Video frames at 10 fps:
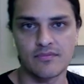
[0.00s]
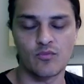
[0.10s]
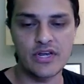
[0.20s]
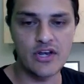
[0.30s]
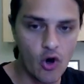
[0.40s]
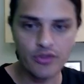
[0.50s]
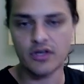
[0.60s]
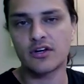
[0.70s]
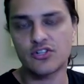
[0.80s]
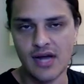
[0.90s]
We know they're
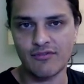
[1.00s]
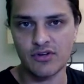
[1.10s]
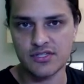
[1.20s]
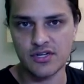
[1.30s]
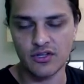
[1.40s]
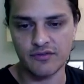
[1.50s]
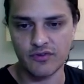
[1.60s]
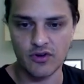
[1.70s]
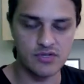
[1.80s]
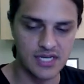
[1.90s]
going to travel because they're looking
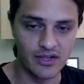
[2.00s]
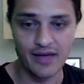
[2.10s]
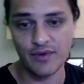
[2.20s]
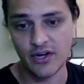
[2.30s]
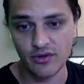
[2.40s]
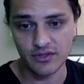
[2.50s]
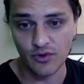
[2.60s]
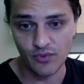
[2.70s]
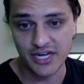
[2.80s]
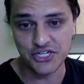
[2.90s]
for a hotel, and we know that
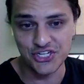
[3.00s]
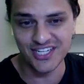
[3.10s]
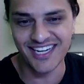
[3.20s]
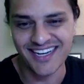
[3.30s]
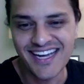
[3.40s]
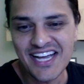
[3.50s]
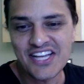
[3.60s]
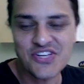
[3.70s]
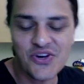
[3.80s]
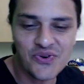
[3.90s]
they're rich.
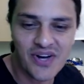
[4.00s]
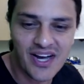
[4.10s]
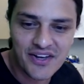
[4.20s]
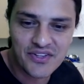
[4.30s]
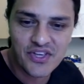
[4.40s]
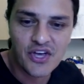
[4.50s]
So